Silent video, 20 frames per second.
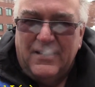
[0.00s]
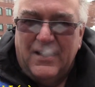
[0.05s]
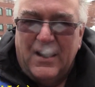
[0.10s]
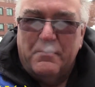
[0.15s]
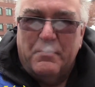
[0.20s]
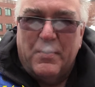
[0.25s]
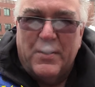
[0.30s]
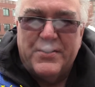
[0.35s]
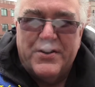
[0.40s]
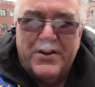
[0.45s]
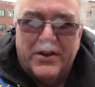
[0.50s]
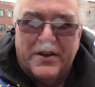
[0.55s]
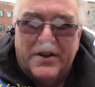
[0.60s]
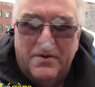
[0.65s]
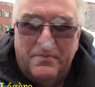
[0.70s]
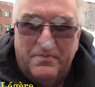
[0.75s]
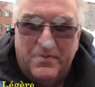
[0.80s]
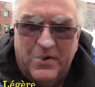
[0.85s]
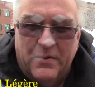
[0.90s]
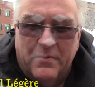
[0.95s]
I'm president of
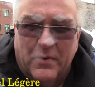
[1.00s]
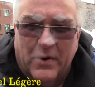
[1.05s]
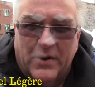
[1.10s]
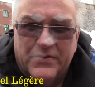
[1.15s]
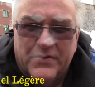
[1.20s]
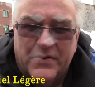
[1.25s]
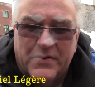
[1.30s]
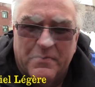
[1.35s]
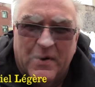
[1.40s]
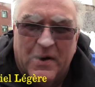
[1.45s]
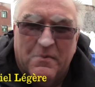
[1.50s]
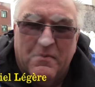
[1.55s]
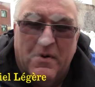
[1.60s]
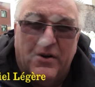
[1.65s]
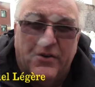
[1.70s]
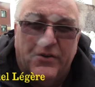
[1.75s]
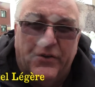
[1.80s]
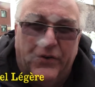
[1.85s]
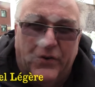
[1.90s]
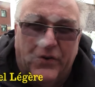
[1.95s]
QP New Brunswick, but I'm
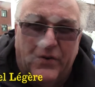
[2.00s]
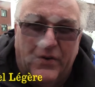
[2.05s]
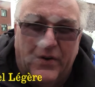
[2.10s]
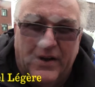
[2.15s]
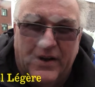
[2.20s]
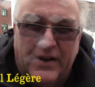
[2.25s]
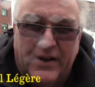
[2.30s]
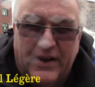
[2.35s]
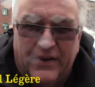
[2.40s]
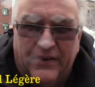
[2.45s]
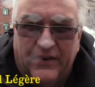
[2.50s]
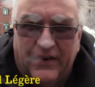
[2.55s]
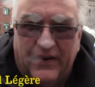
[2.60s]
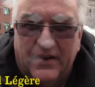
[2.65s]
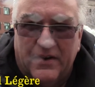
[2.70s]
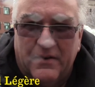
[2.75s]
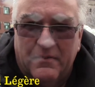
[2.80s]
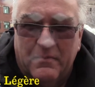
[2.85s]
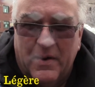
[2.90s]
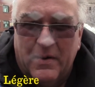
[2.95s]
also an
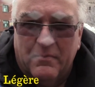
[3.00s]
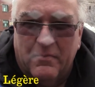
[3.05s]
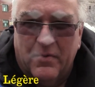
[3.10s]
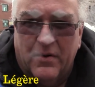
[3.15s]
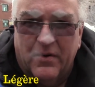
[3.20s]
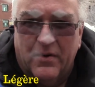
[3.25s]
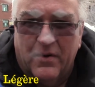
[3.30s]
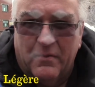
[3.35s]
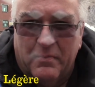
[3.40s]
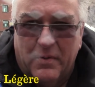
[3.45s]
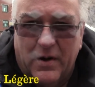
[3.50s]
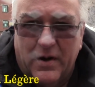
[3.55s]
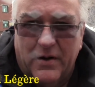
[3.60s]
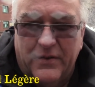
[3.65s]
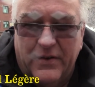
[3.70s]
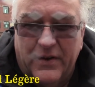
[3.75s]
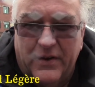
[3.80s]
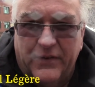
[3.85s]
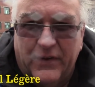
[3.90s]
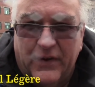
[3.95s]
executive member or part
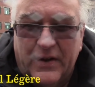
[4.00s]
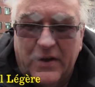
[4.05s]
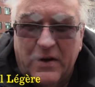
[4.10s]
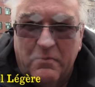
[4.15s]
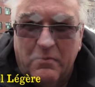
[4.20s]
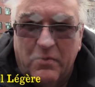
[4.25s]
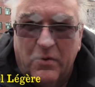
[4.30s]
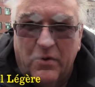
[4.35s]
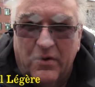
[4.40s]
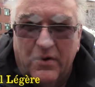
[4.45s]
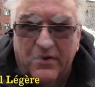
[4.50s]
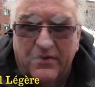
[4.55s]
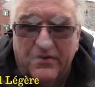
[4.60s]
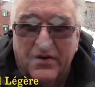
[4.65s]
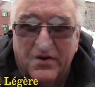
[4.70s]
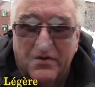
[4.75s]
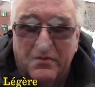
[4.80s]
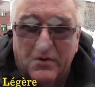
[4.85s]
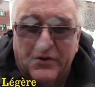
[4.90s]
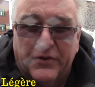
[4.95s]
of the executive board of the
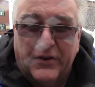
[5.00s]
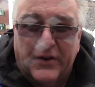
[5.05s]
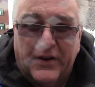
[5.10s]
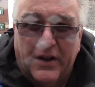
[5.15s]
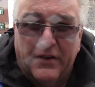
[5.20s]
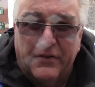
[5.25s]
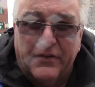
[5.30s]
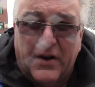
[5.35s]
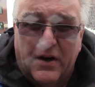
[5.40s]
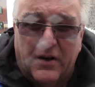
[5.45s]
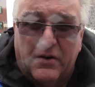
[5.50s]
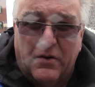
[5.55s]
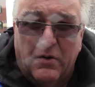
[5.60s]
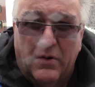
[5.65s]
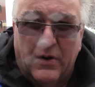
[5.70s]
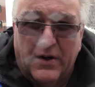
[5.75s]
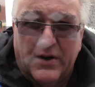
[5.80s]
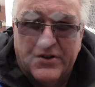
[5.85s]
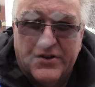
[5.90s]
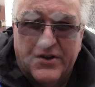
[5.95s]
New Brunswick Healthcare
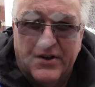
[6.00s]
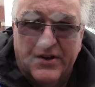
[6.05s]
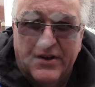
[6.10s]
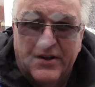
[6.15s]
Coalition.